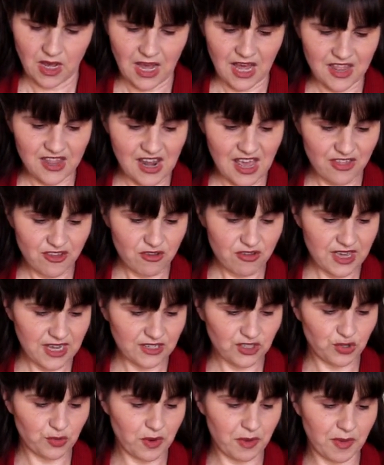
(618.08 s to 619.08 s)
Another
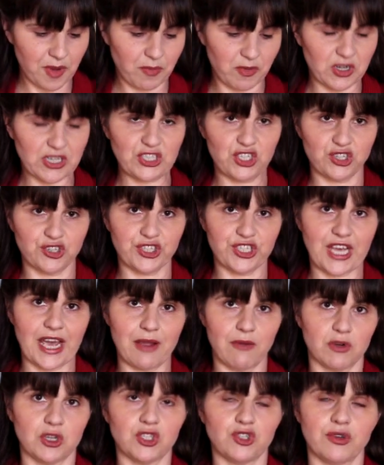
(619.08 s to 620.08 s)
thing to remember is your
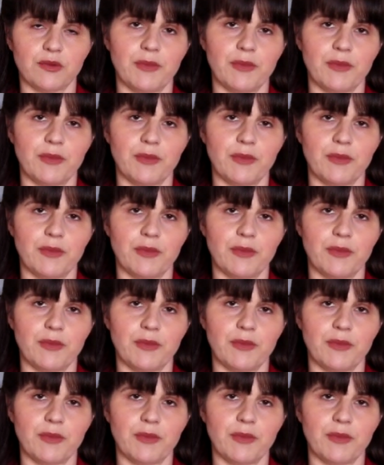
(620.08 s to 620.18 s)
sight words.